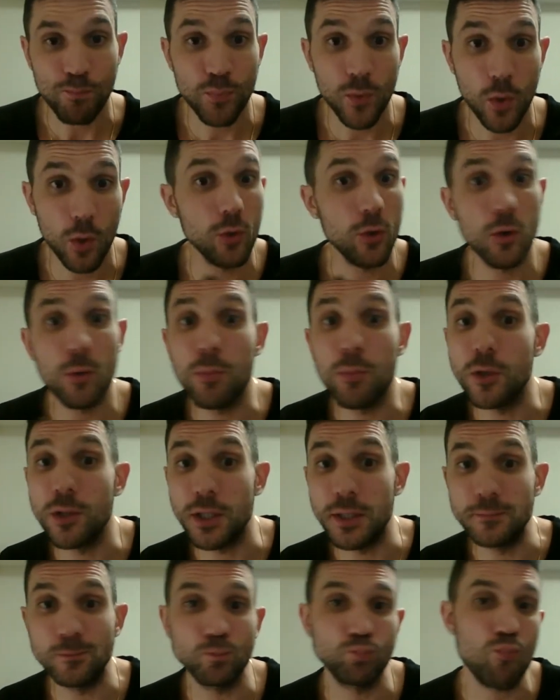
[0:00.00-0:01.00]
Go to
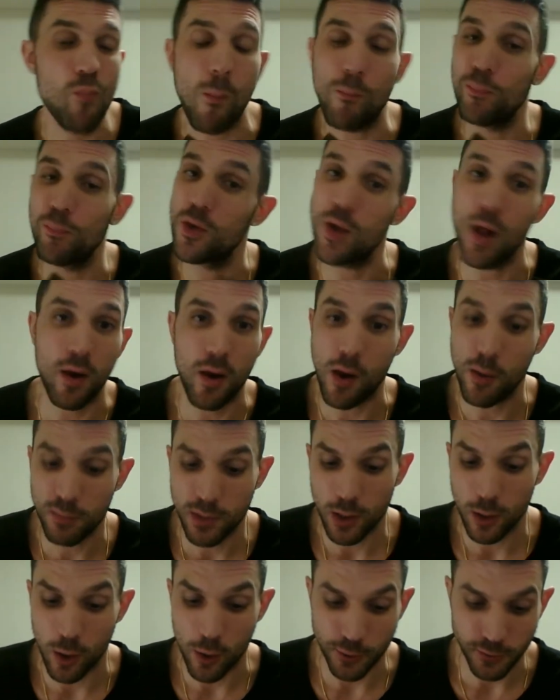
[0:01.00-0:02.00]
Roppongi. You're not gonna
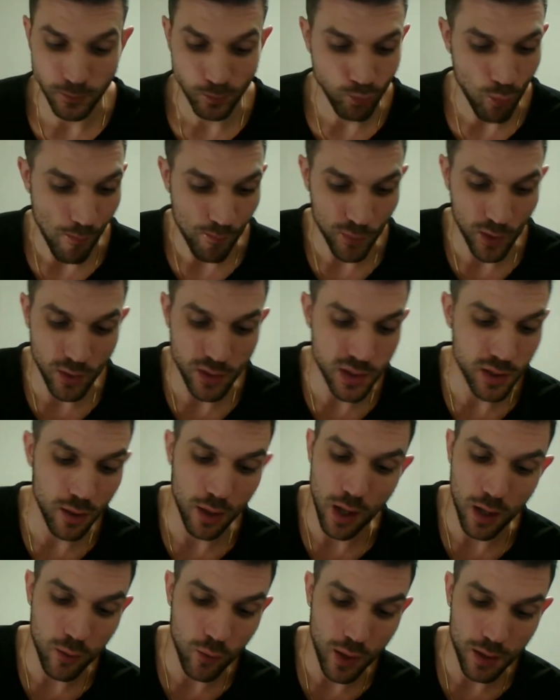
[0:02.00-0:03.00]
be alone. You're gonna see a
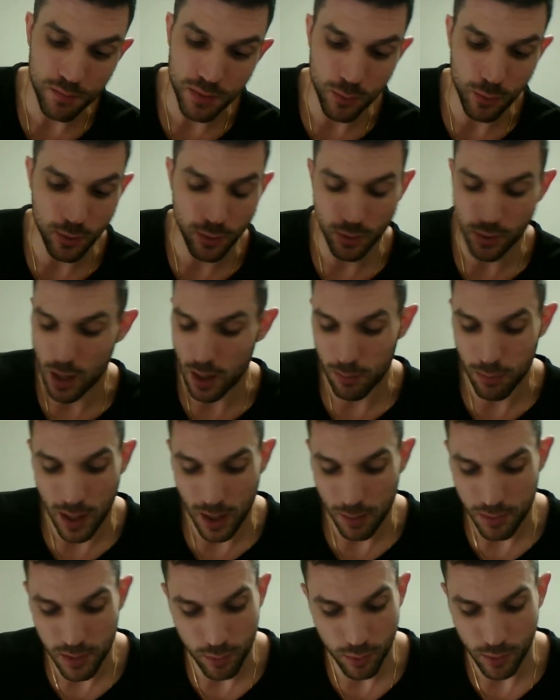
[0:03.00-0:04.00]
lot of white people, a lot of
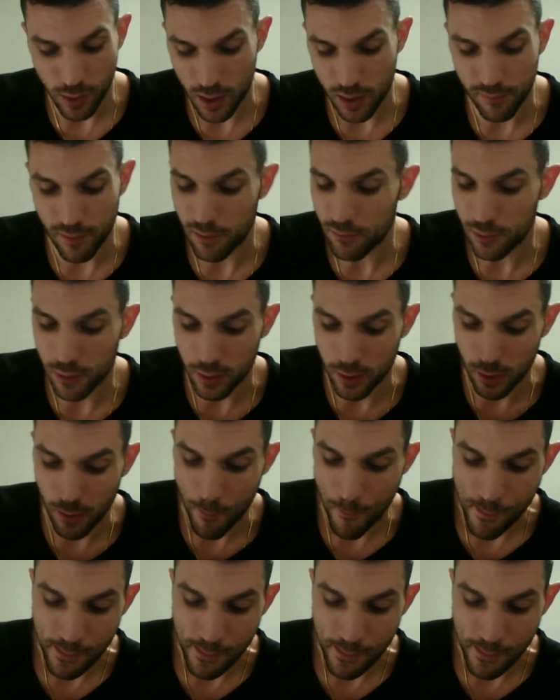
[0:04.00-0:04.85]
black people, a lot of everything